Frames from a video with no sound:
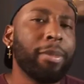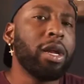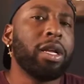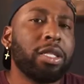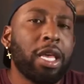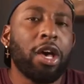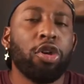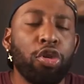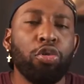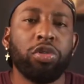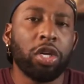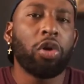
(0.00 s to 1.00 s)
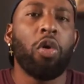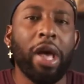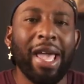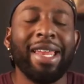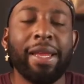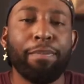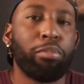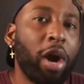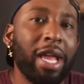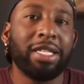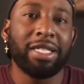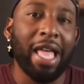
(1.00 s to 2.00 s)
gonna tell you to go ahead and
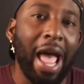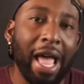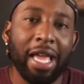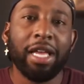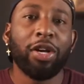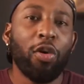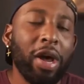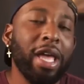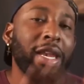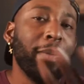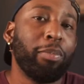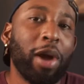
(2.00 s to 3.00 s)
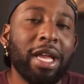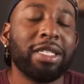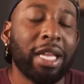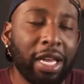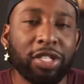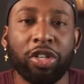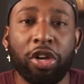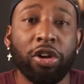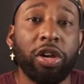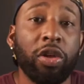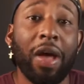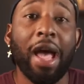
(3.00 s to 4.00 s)
embrace that. Go ahead and embrace that
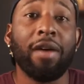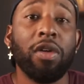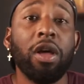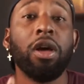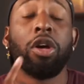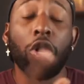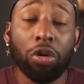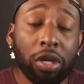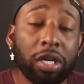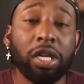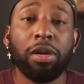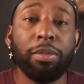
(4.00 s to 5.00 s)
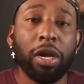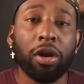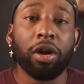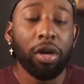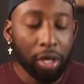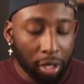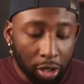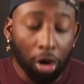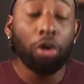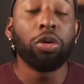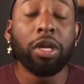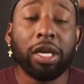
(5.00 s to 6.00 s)
insecurity you have. Go look in the mirror.
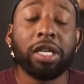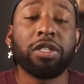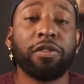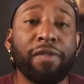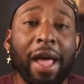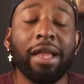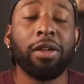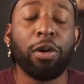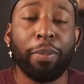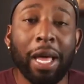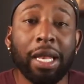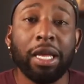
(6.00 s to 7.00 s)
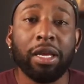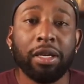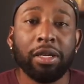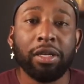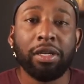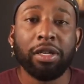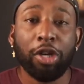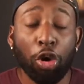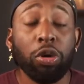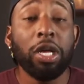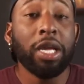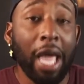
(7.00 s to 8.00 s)
Go look at your fat little belly. Go
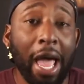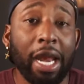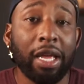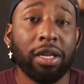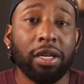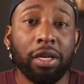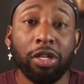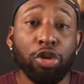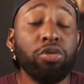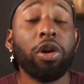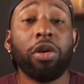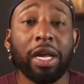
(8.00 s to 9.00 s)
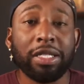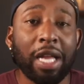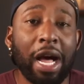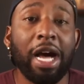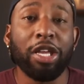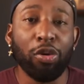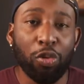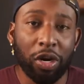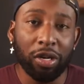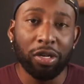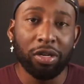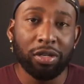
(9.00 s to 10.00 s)
look at it. You know that's not how you
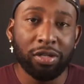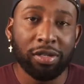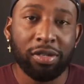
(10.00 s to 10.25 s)
wanna look.